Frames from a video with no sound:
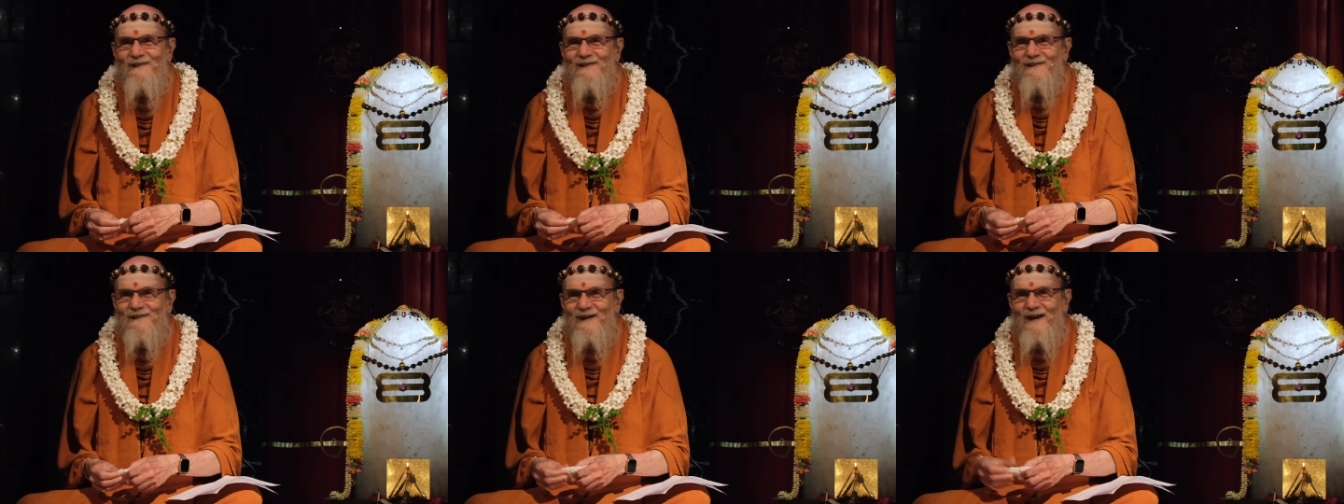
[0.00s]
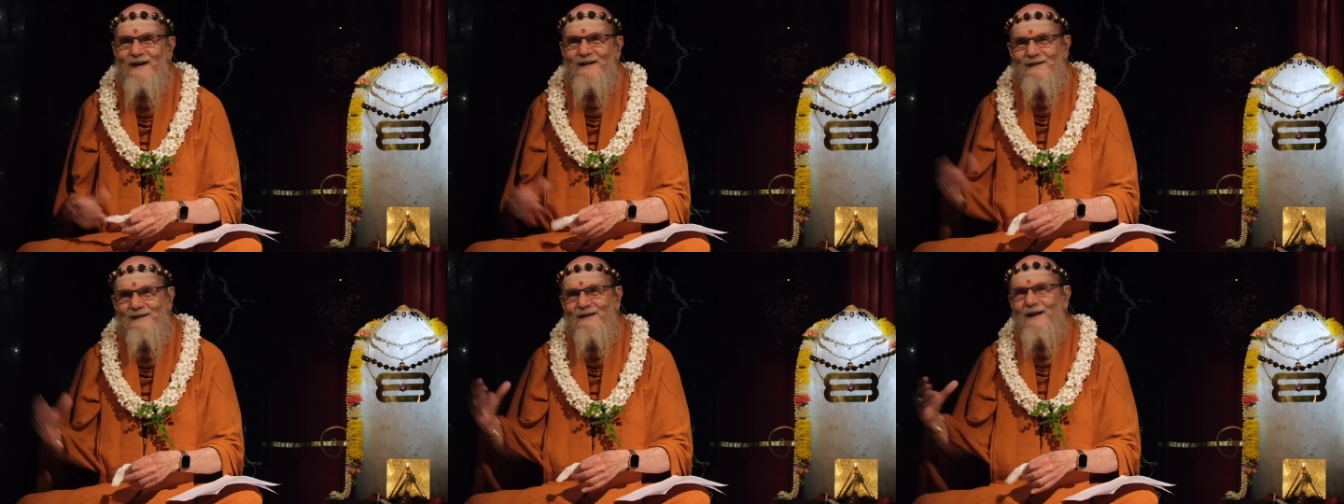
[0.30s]

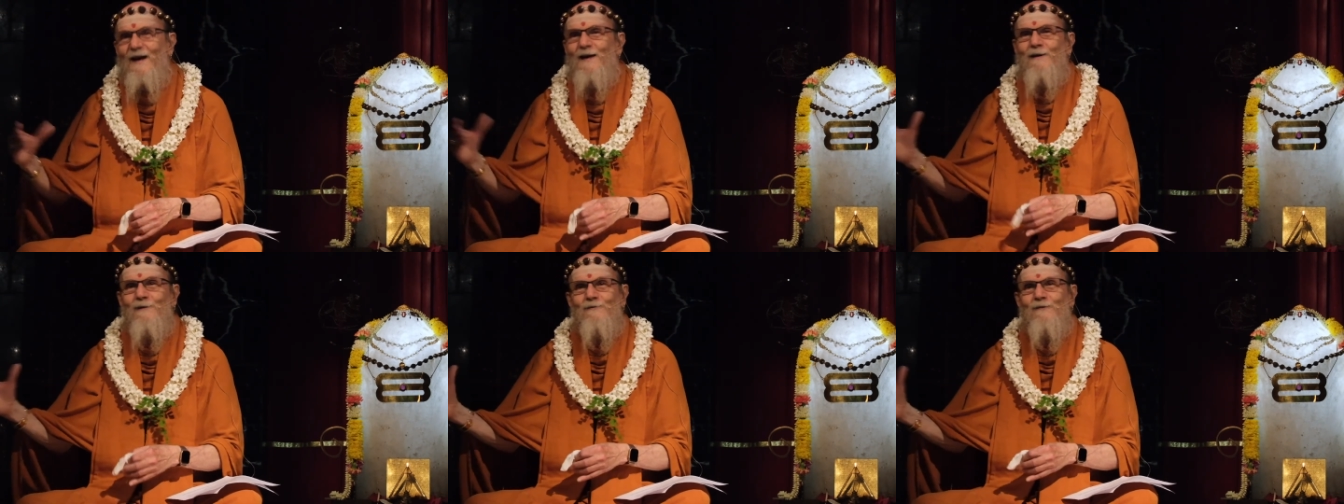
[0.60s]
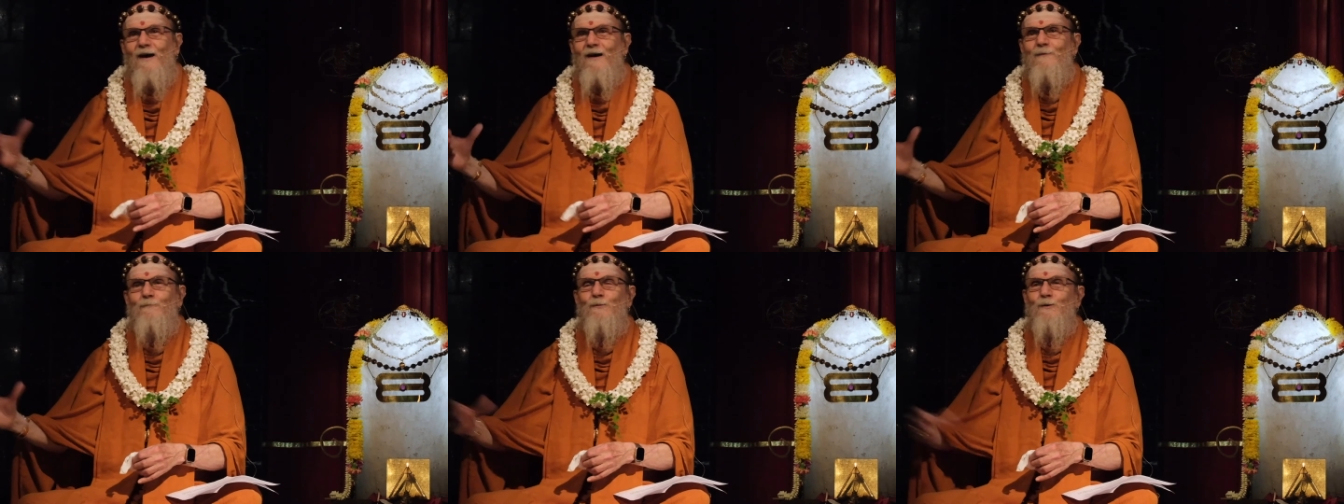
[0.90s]
90
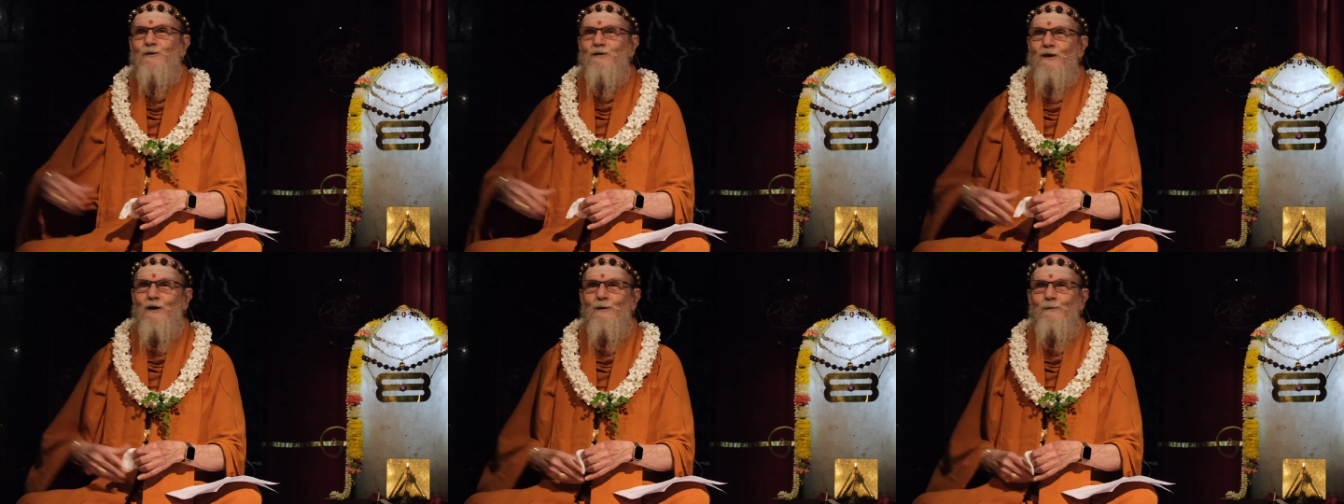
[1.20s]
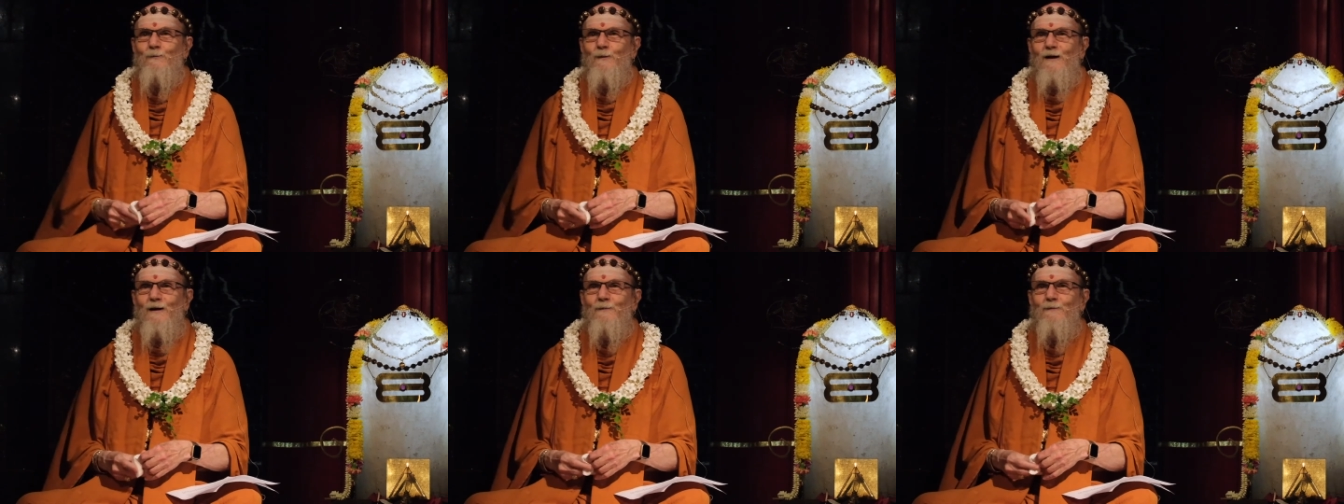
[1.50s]

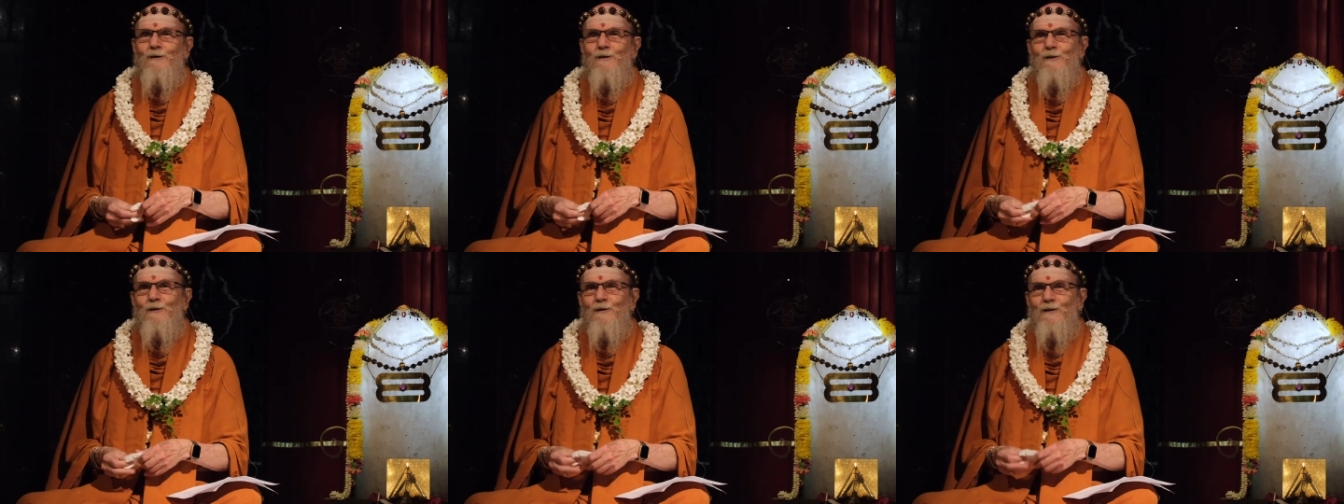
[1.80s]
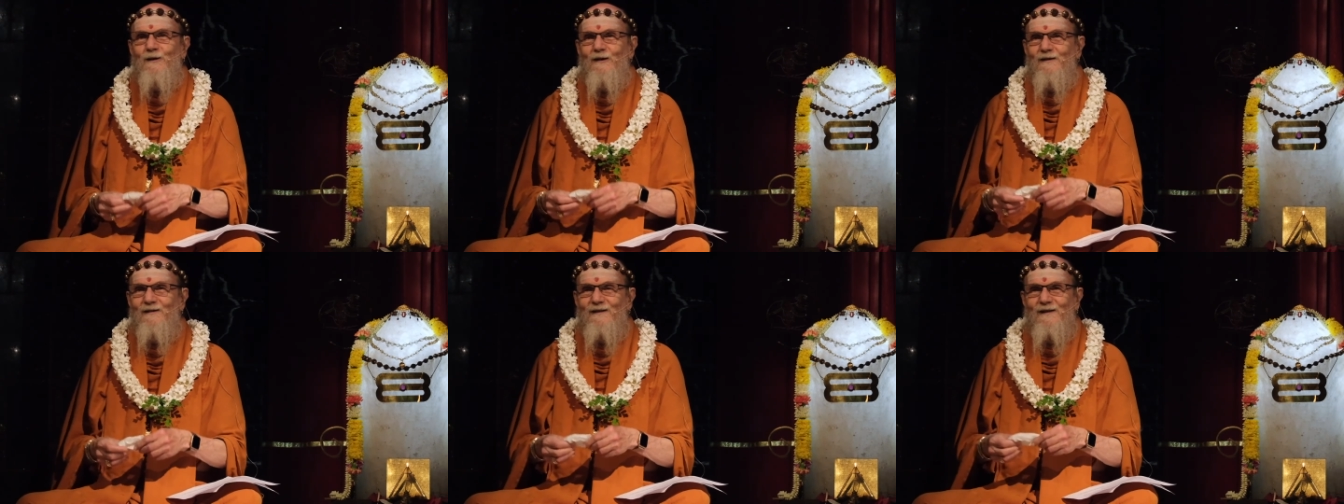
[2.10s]
95% maybe
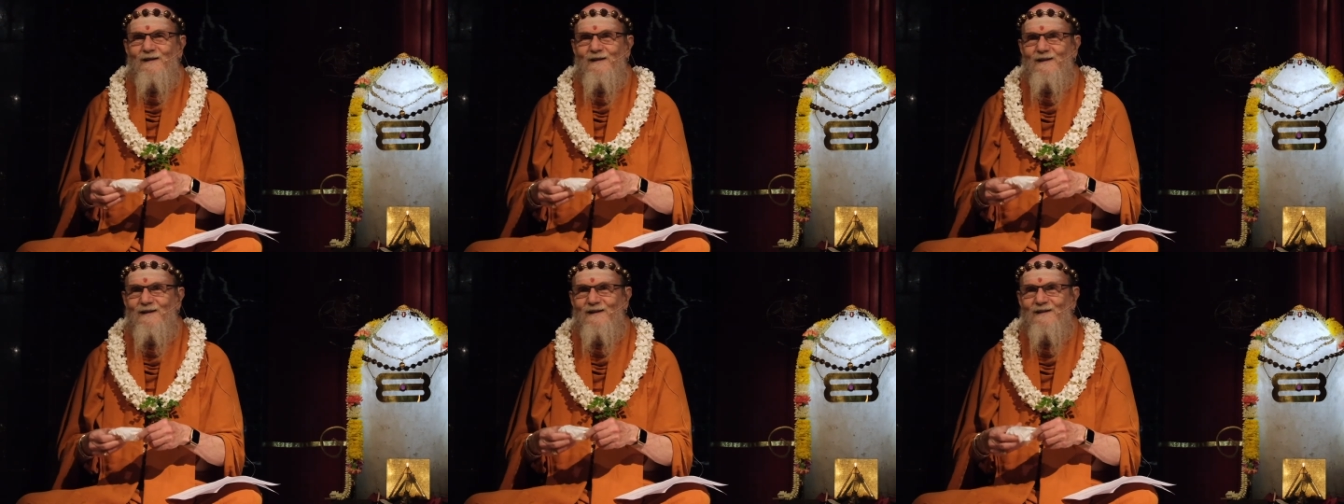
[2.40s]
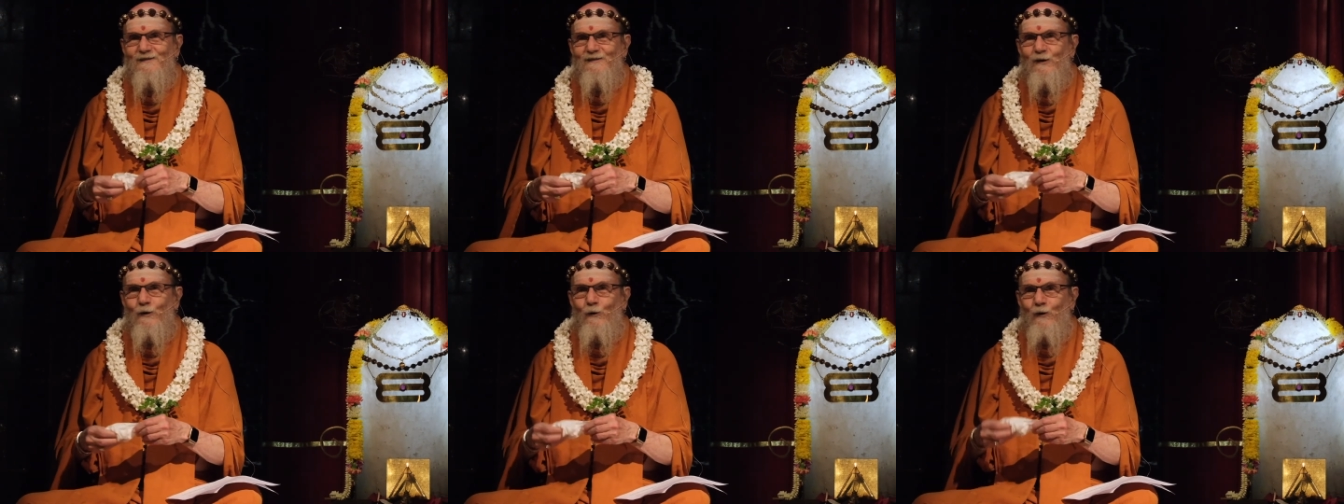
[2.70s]

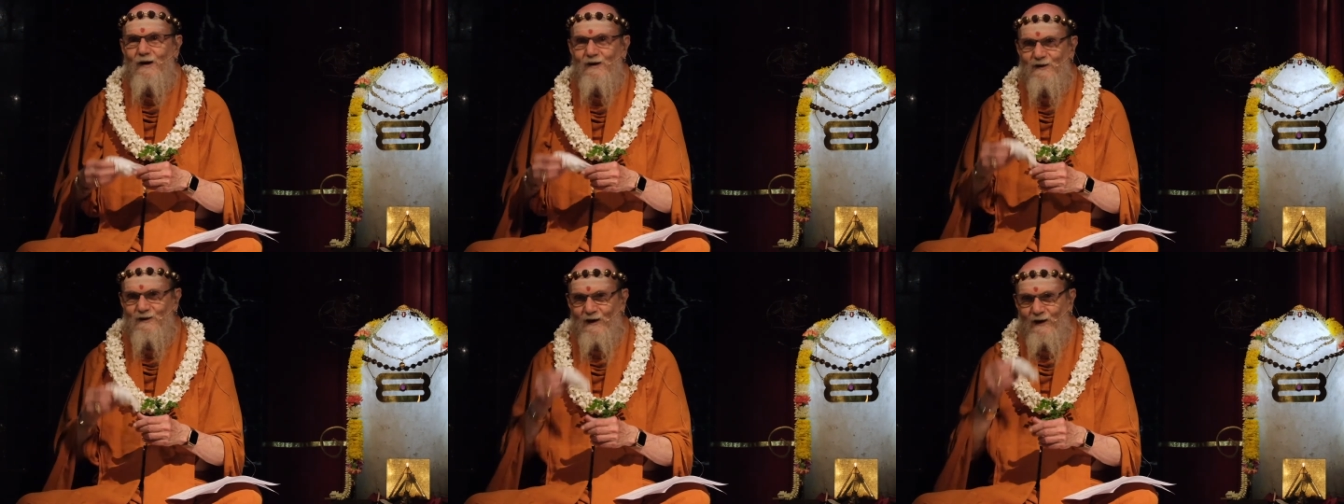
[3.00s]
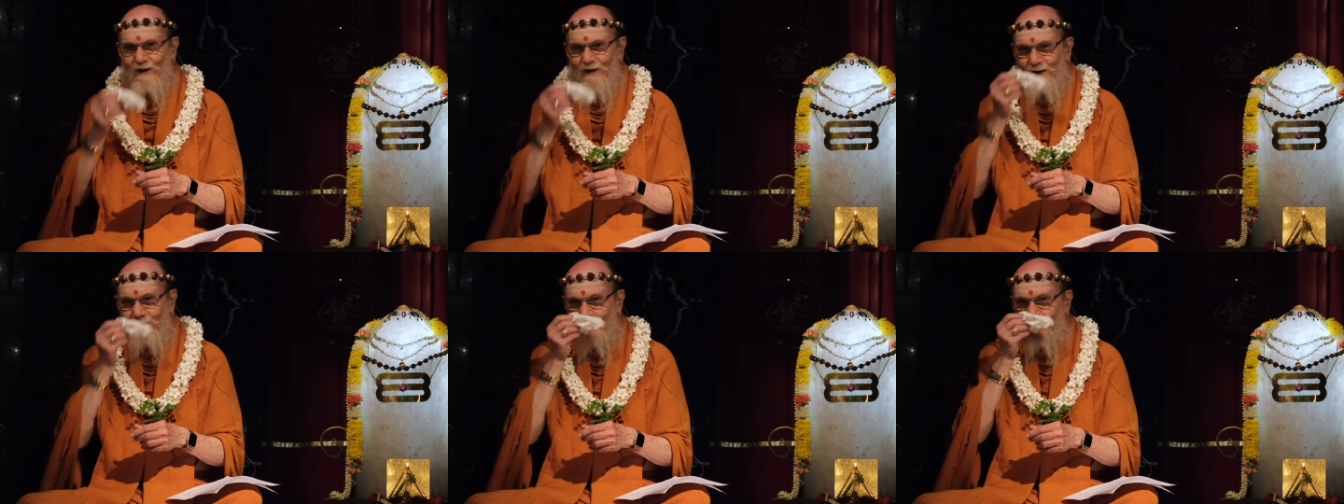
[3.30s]
is a great
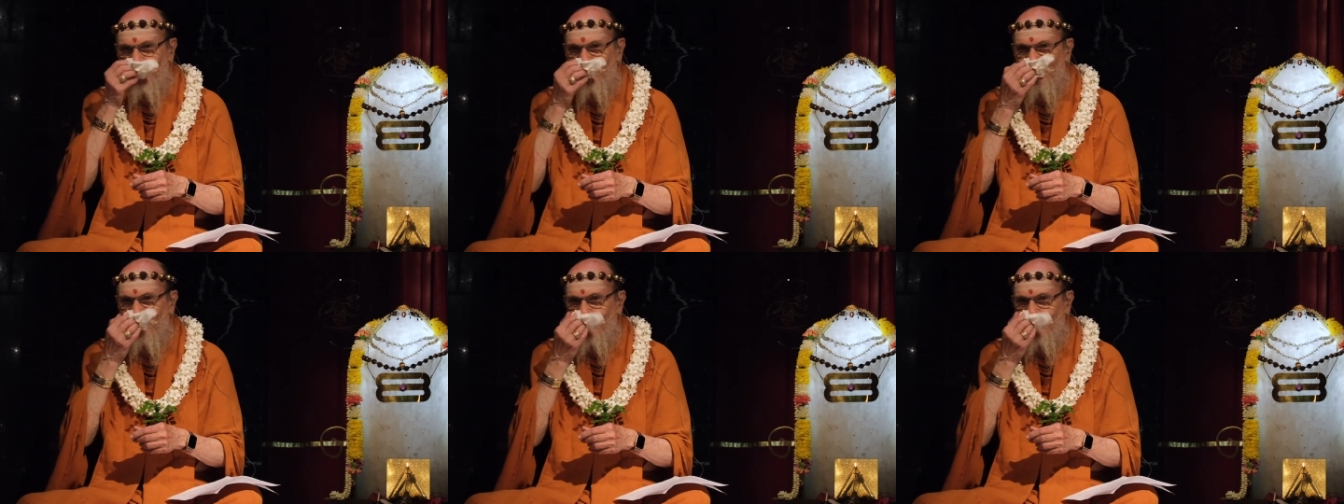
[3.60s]
yogi.